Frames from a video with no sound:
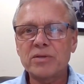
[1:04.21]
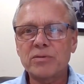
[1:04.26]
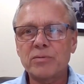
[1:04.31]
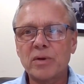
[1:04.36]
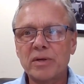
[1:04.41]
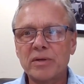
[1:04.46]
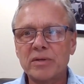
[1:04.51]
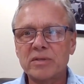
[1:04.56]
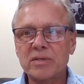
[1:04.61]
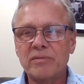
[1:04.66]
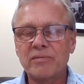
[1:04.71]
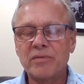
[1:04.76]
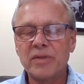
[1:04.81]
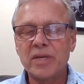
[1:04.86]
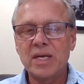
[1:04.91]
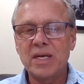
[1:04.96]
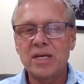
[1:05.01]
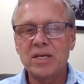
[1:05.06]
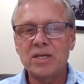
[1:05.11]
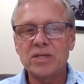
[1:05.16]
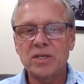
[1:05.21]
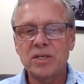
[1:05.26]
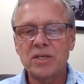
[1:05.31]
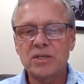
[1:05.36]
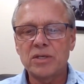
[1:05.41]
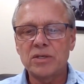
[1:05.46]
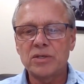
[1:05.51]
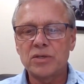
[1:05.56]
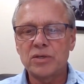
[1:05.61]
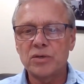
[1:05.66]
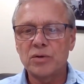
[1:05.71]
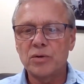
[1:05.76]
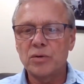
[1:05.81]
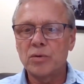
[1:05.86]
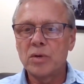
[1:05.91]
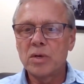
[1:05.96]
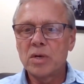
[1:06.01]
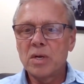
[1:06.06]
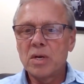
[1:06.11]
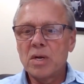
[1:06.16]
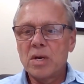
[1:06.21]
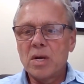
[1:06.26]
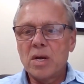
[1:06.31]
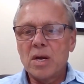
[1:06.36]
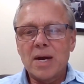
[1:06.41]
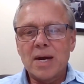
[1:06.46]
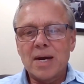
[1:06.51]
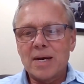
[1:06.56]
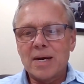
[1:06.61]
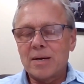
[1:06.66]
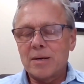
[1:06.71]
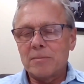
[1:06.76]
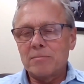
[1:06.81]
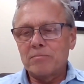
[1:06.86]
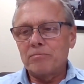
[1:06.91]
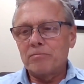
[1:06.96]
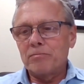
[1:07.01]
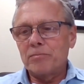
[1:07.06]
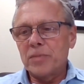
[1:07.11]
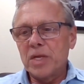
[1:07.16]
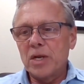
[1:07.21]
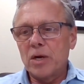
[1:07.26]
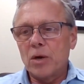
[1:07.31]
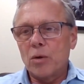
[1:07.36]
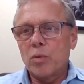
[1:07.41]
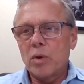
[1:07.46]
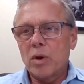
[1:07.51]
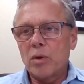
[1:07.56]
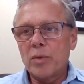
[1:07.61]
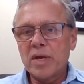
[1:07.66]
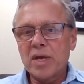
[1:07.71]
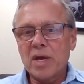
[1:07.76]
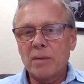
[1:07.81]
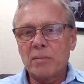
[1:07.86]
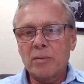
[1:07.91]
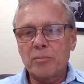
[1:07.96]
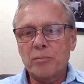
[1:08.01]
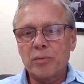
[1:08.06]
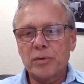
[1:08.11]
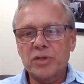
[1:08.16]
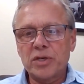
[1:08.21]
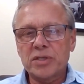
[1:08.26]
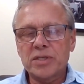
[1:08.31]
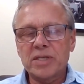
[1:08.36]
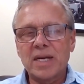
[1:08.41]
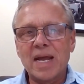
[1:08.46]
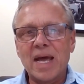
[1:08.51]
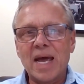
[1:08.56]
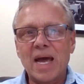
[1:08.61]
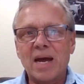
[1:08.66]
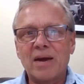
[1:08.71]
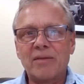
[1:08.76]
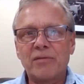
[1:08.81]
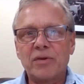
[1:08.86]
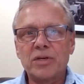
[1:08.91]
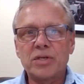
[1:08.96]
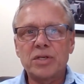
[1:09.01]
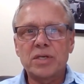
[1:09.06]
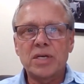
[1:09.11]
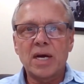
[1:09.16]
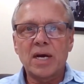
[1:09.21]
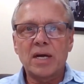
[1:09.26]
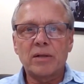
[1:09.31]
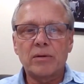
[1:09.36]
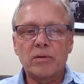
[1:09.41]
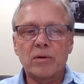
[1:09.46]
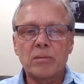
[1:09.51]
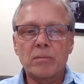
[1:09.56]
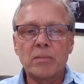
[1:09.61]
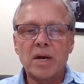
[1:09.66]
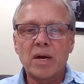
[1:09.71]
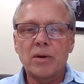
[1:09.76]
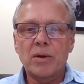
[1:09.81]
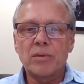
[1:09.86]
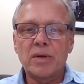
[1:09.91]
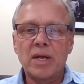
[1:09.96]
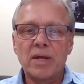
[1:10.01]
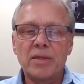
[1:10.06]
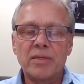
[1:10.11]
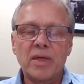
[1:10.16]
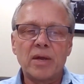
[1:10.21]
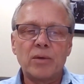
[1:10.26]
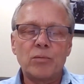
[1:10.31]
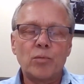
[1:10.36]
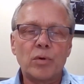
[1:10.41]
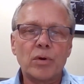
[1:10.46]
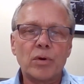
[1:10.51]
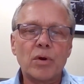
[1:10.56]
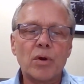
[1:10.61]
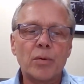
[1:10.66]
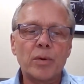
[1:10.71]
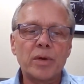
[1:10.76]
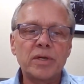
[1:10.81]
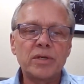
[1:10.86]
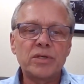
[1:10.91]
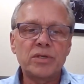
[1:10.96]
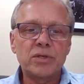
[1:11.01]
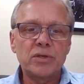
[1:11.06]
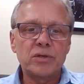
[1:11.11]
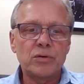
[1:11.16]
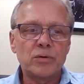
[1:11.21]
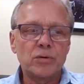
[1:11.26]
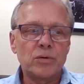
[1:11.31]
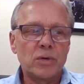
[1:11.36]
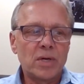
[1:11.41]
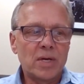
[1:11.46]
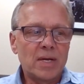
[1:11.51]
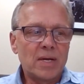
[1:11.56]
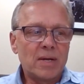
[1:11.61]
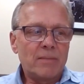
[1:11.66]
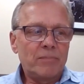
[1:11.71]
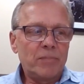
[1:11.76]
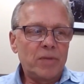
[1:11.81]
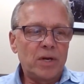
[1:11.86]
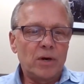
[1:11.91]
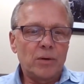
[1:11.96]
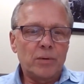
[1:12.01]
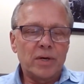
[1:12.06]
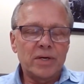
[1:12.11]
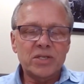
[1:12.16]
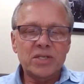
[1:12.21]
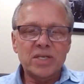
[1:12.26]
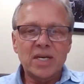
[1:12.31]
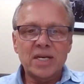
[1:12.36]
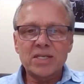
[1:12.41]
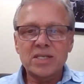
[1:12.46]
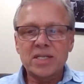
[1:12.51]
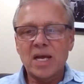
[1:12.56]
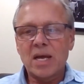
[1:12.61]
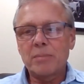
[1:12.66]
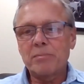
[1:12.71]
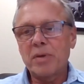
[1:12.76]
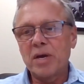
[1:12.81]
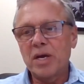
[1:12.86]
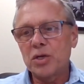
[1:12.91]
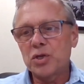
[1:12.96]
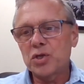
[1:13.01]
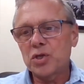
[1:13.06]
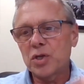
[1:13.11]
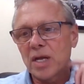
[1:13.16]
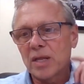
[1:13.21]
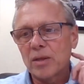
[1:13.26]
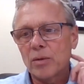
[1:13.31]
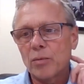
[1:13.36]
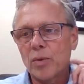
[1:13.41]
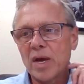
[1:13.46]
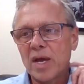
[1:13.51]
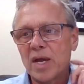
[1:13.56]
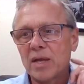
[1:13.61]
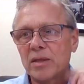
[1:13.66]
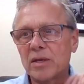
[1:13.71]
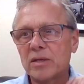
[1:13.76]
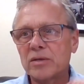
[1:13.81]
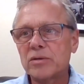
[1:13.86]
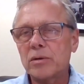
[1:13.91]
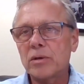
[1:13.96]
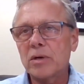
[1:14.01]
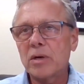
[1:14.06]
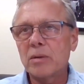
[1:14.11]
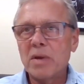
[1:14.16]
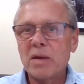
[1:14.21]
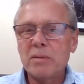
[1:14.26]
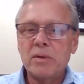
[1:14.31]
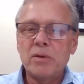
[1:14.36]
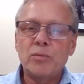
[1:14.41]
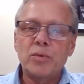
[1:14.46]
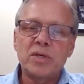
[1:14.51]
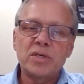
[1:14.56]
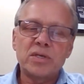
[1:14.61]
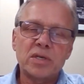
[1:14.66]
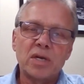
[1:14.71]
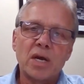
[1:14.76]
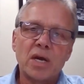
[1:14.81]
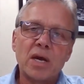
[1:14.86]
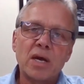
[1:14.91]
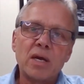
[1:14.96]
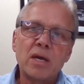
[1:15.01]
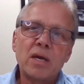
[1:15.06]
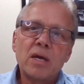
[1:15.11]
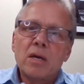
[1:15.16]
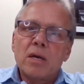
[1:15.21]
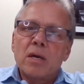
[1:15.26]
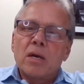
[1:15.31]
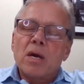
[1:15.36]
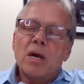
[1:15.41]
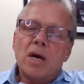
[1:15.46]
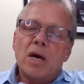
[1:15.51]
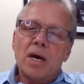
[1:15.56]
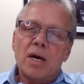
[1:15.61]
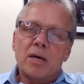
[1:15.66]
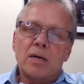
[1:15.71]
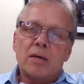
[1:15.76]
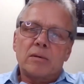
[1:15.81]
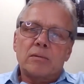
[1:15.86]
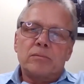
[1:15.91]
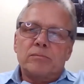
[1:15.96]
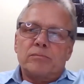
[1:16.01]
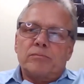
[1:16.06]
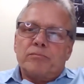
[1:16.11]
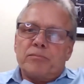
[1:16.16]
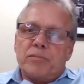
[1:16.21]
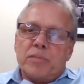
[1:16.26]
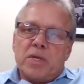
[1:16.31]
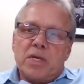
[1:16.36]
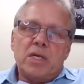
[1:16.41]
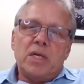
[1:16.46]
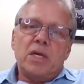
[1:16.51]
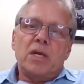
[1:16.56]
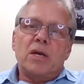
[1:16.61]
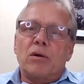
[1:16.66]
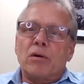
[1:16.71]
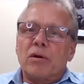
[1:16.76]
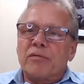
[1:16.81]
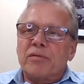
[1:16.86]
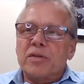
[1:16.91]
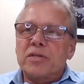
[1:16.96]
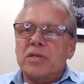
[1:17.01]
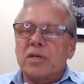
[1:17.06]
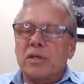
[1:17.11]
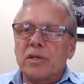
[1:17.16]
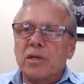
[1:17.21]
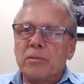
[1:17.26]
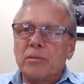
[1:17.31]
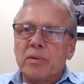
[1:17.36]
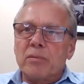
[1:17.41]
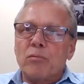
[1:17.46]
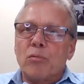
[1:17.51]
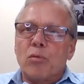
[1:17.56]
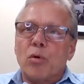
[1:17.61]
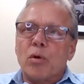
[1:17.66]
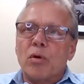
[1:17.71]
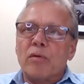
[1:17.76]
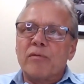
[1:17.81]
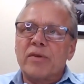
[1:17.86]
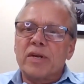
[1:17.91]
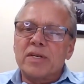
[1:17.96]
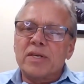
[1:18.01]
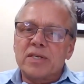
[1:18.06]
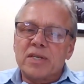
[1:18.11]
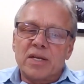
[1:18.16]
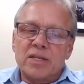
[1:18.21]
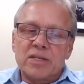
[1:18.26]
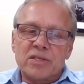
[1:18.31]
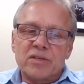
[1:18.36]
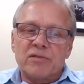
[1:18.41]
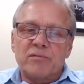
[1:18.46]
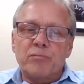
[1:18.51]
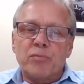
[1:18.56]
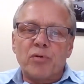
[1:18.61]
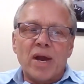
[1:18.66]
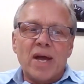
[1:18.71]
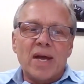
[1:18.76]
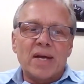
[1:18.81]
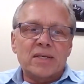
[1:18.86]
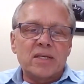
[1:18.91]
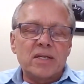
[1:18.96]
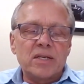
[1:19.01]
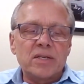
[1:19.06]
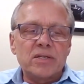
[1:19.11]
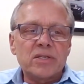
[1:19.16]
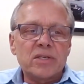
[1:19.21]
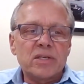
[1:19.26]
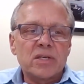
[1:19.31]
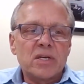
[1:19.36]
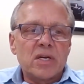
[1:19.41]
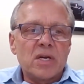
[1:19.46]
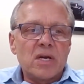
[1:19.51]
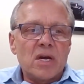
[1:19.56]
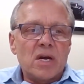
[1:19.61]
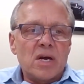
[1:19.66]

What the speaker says: that's relatively easy to do. Where we come up with just an average dollar amount, and then we're going to, assess that patient on the way in the door. Maybe we say, if it's a little bit more of an intensive practice,